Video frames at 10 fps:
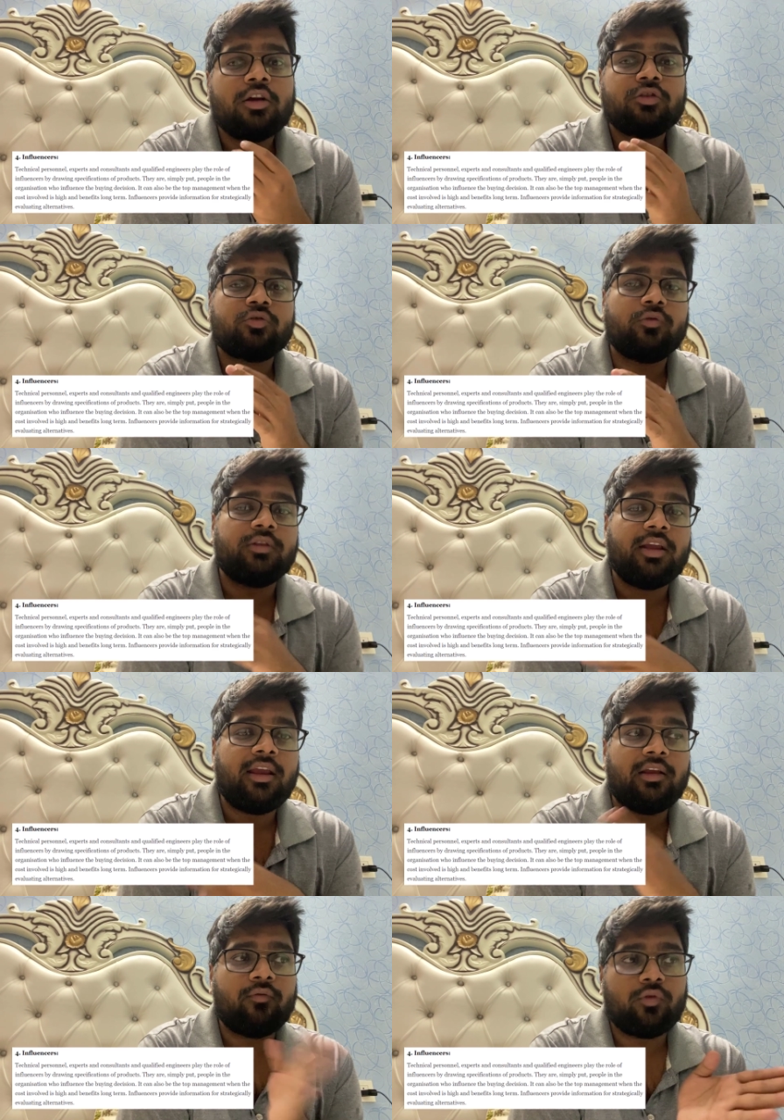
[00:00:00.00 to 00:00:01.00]
so they
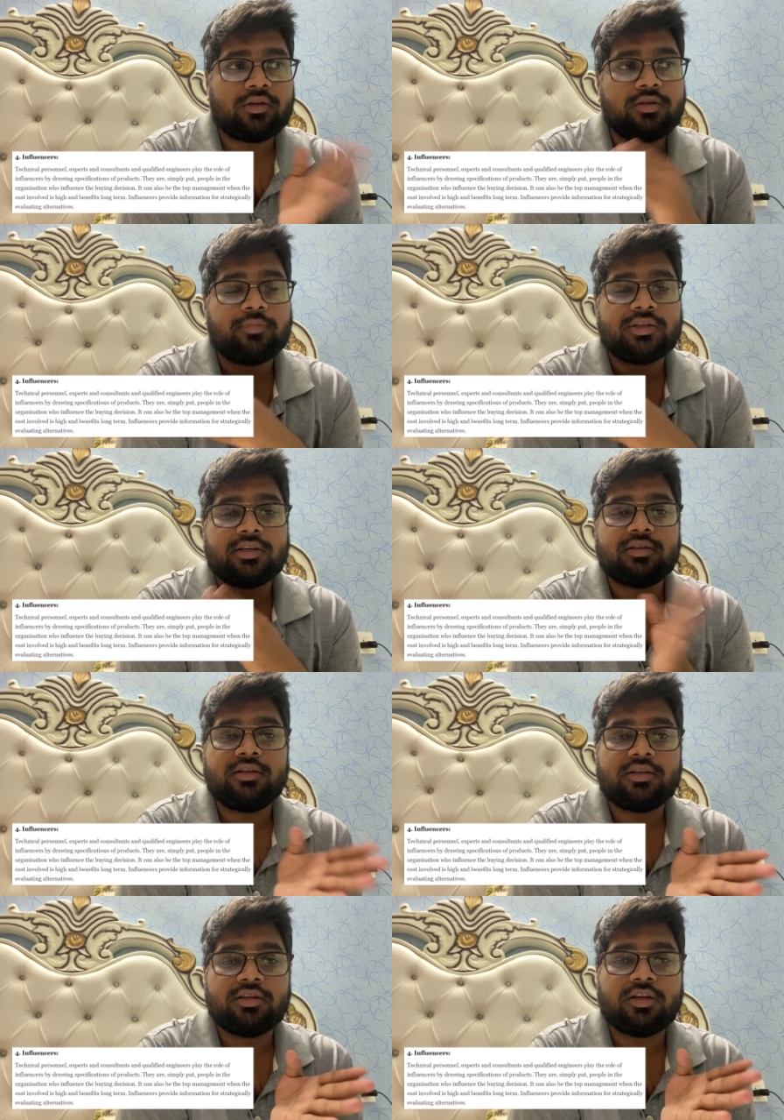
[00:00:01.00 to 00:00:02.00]
influence the purchase
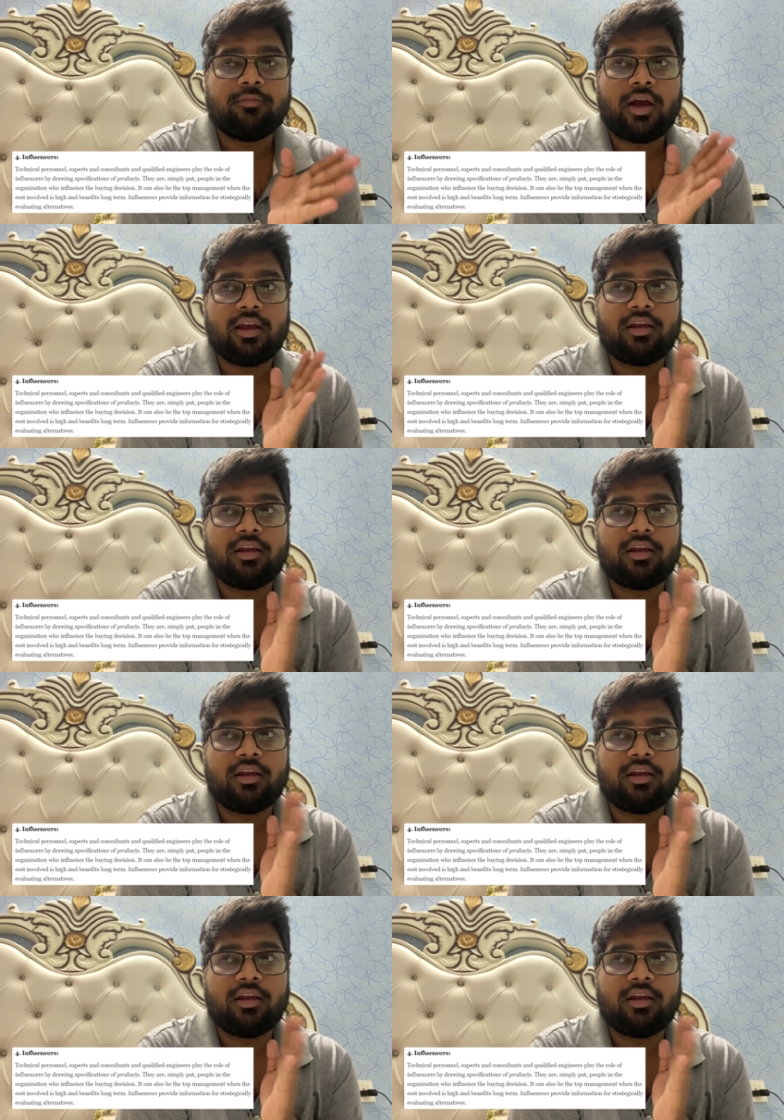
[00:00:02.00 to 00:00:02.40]
decision by